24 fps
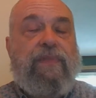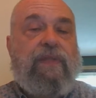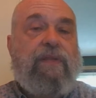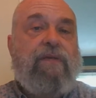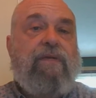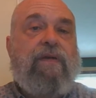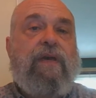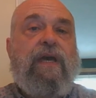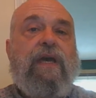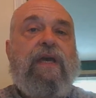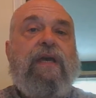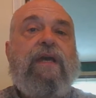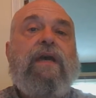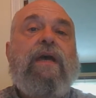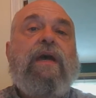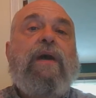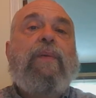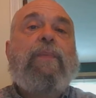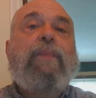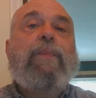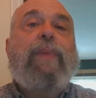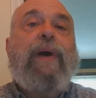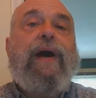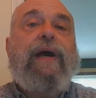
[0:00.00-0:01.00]
okay?
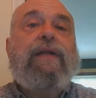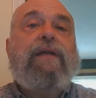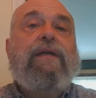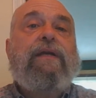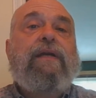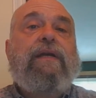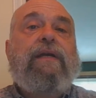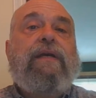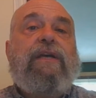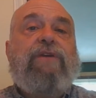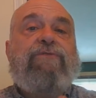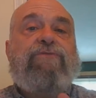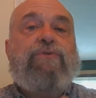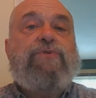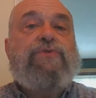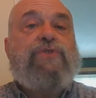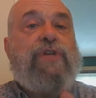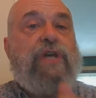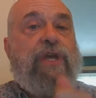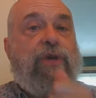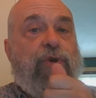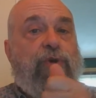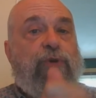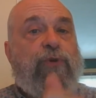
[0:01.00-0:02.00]
But if you
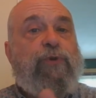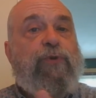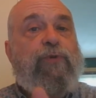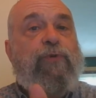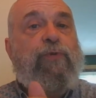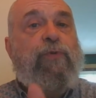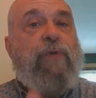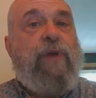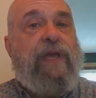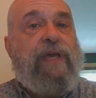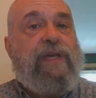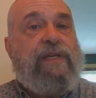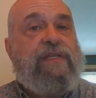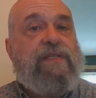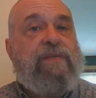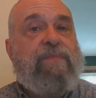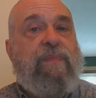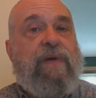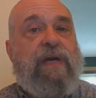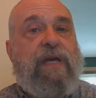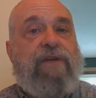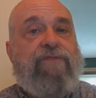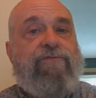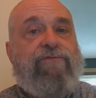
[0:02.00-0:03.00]
say who is
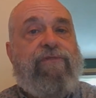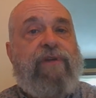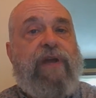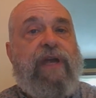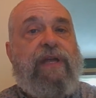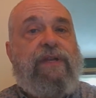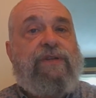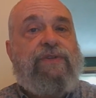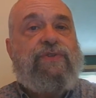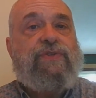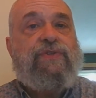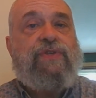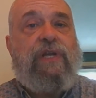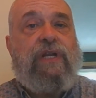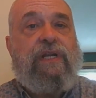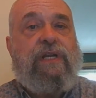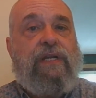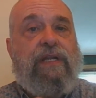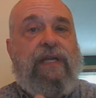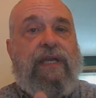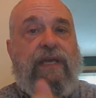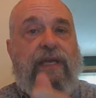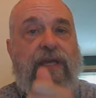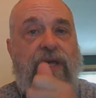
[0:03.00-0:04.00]
my friend,
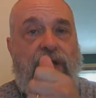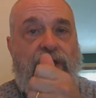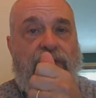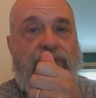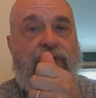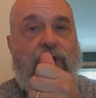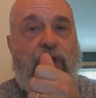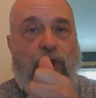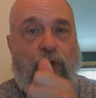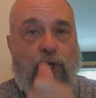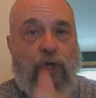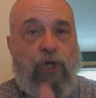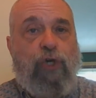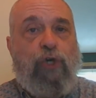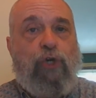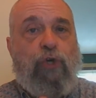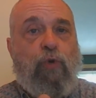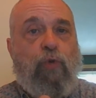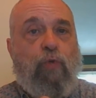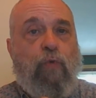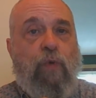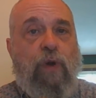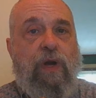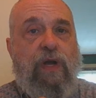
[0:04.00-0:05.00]
suddenly the
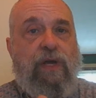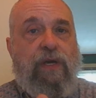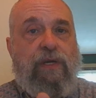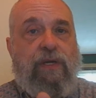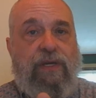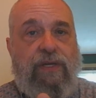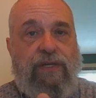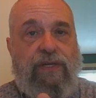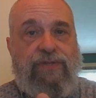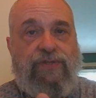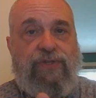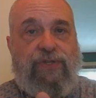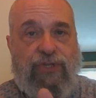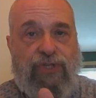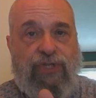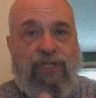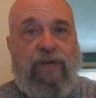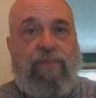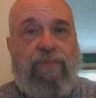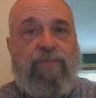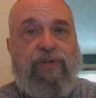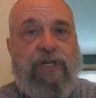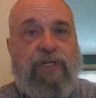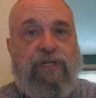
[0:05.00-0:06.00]
who is the
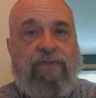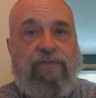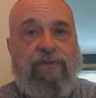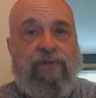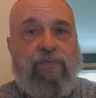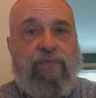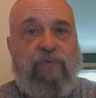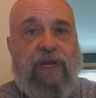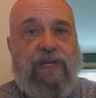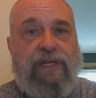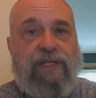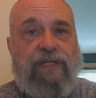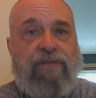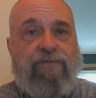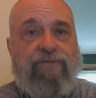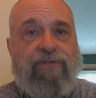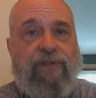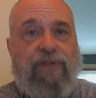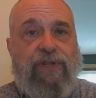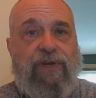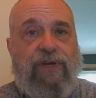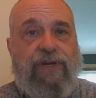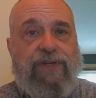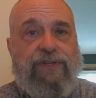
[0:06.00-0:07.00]
subject of the relative
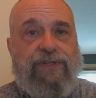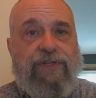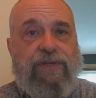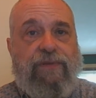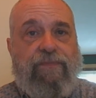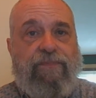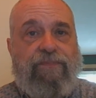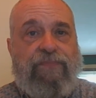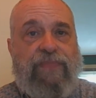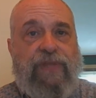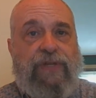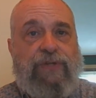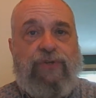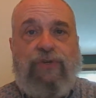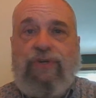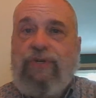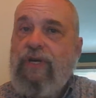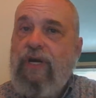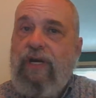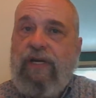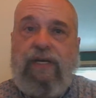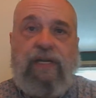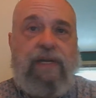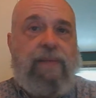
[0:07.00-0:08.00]
clause. So you're
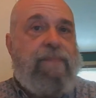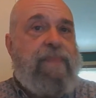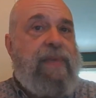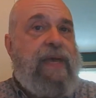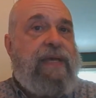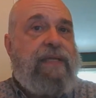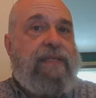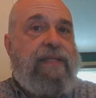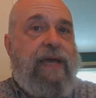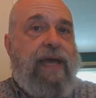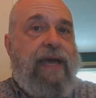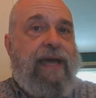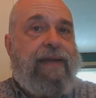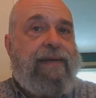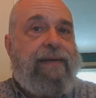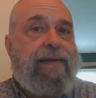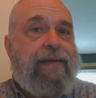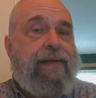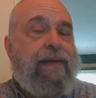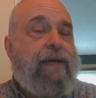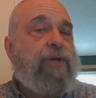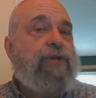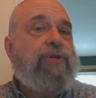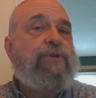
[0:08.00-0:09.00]
not going to make that
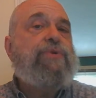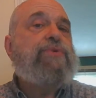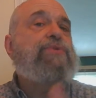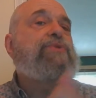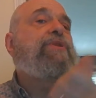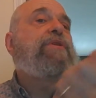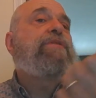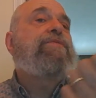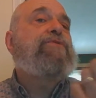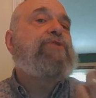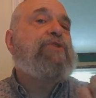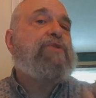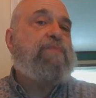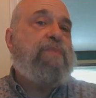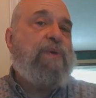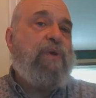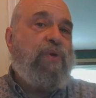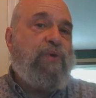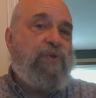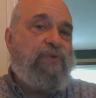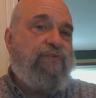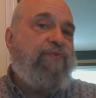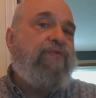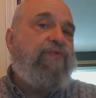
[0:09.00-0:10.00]
accusative just
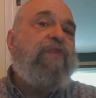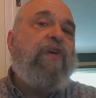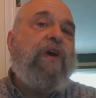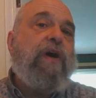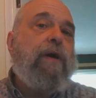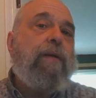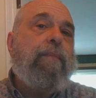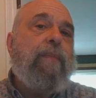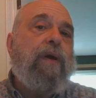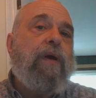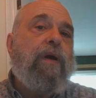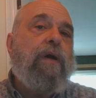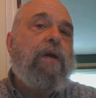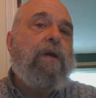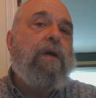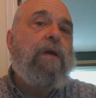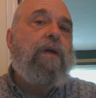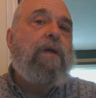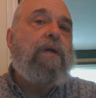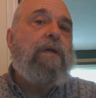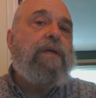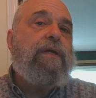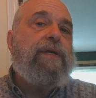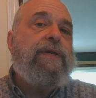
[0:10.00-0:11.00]
because farmer
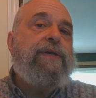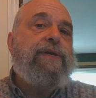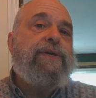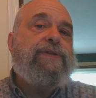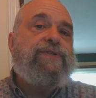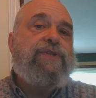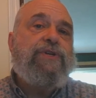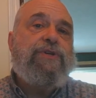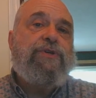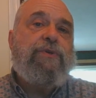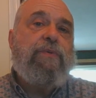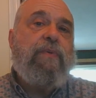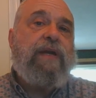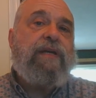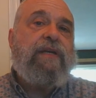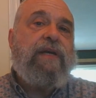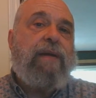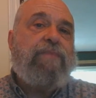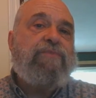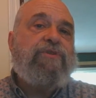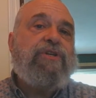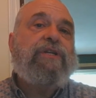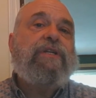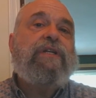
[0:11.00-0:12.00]
is the direct
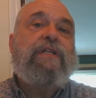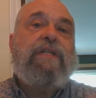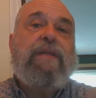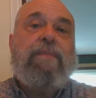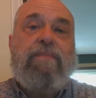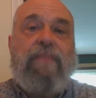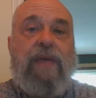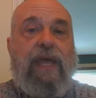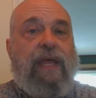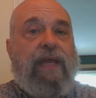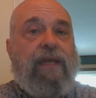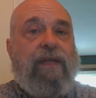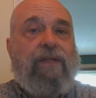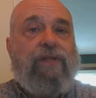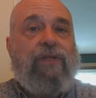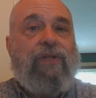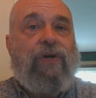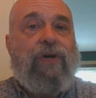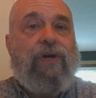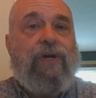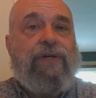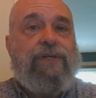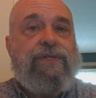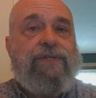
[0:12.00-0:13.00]
object in the main
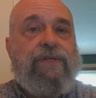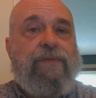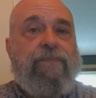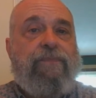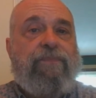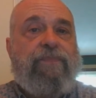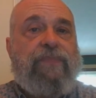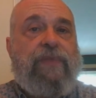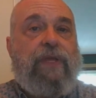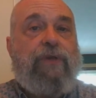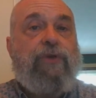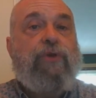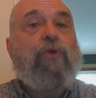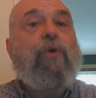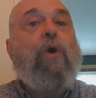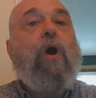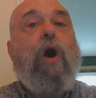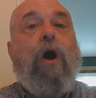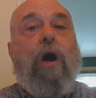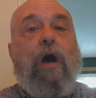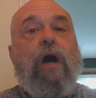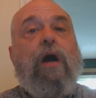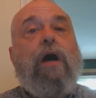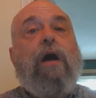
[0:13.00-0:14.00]
clause. You
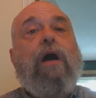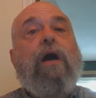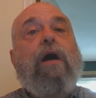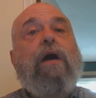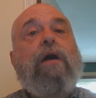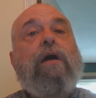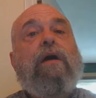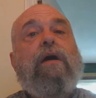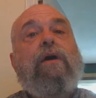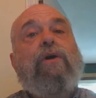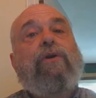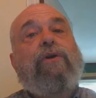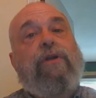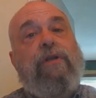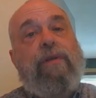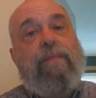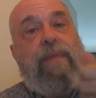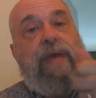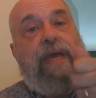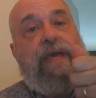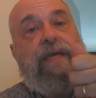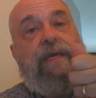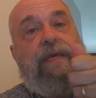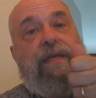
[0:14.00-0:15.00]
are going to
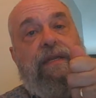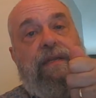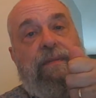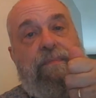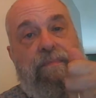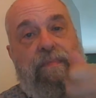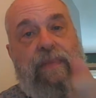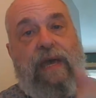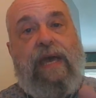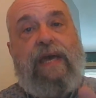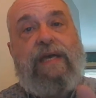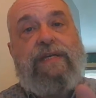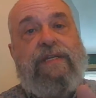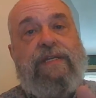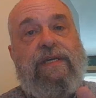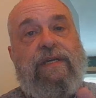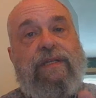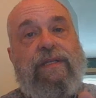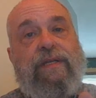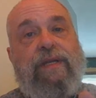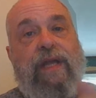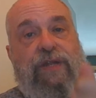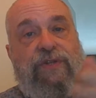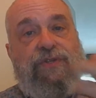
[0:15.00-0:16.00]
make it
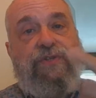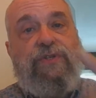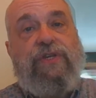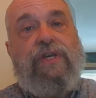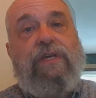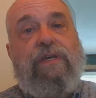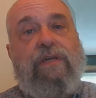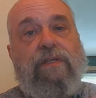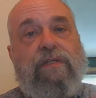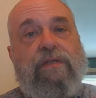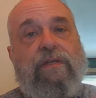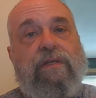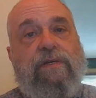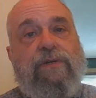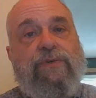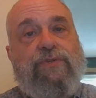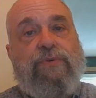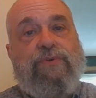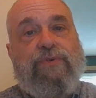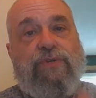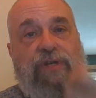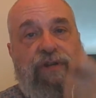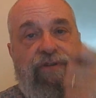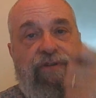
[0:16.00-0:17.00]
masculine and singular.
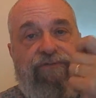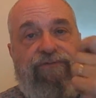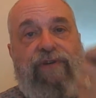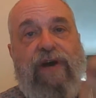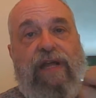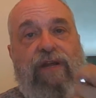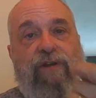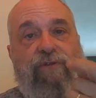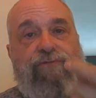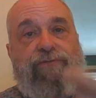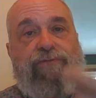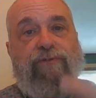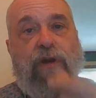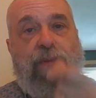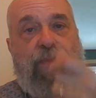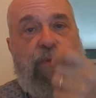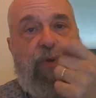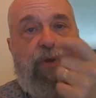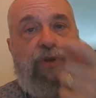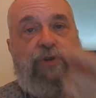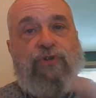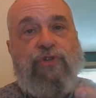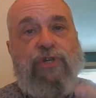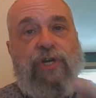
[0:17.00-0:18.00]
So it's going to follow
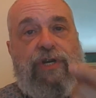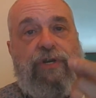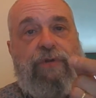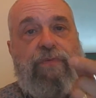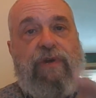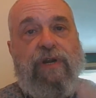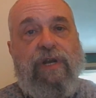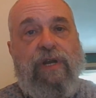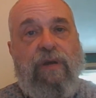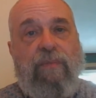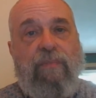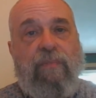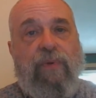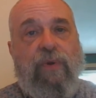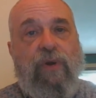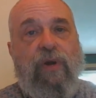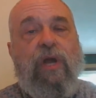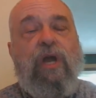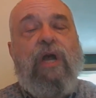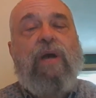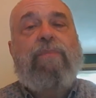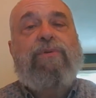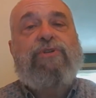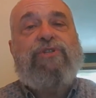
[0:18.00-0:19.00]
farmer in gender and
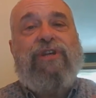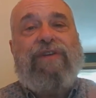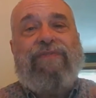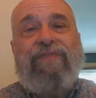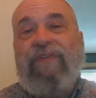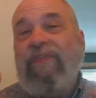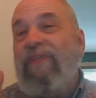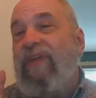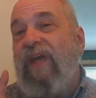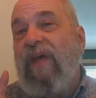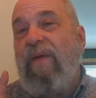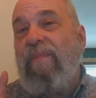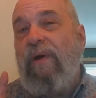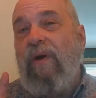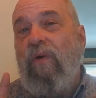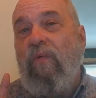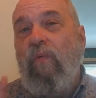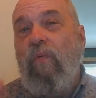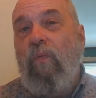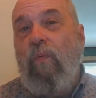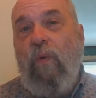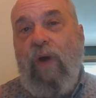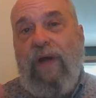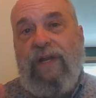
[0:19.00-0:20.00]
number, but you have to think
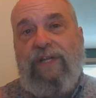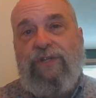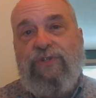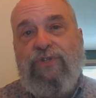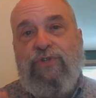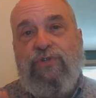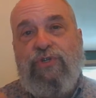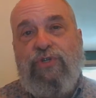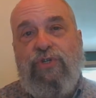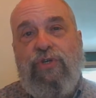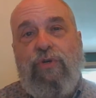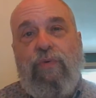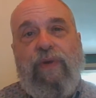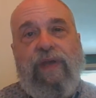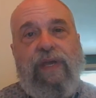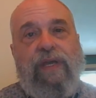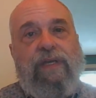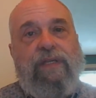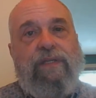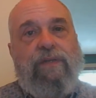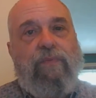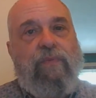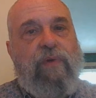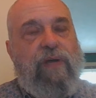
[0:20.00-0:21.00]
about what it's doing
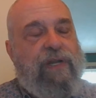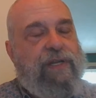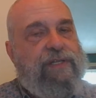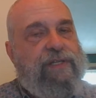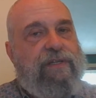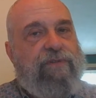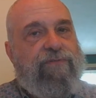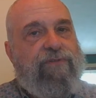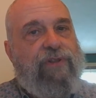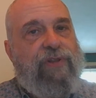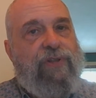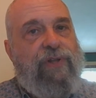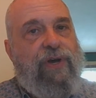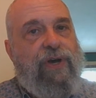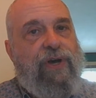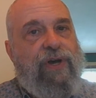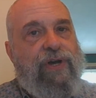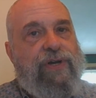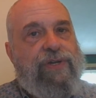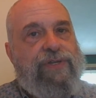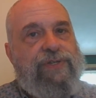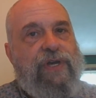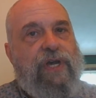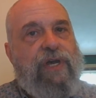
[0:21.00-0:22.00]
in the relative
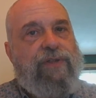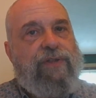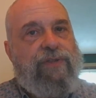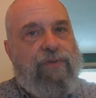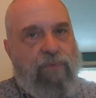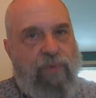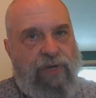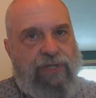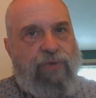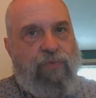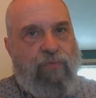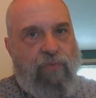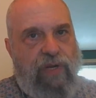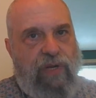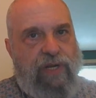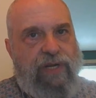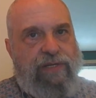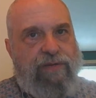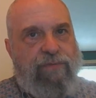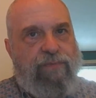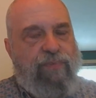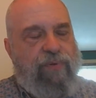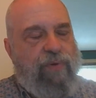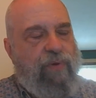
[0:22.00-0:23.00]
clause, what the
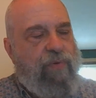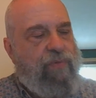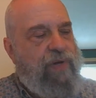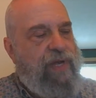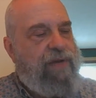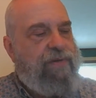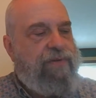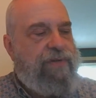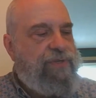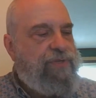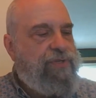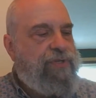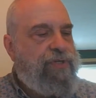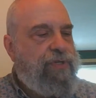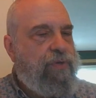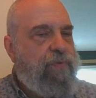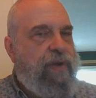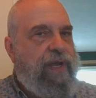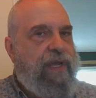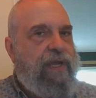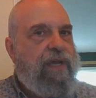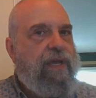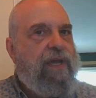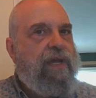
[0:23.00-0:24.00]
relative pronoun is
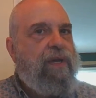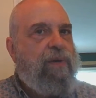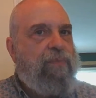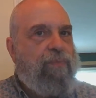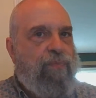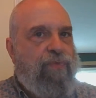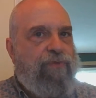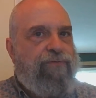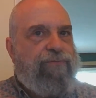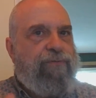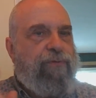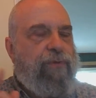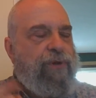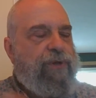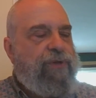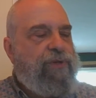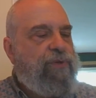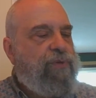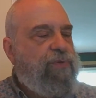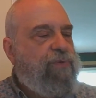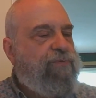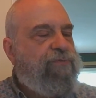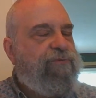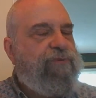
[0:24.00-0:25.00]
doing, before
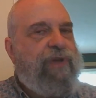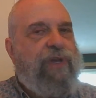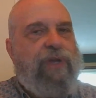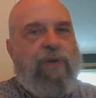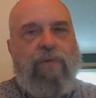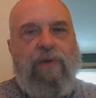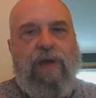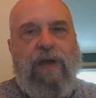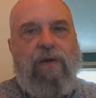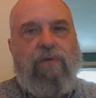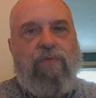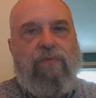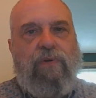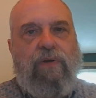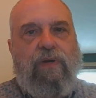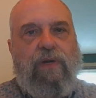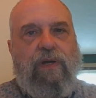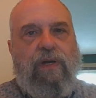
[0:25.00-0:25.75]
you figure out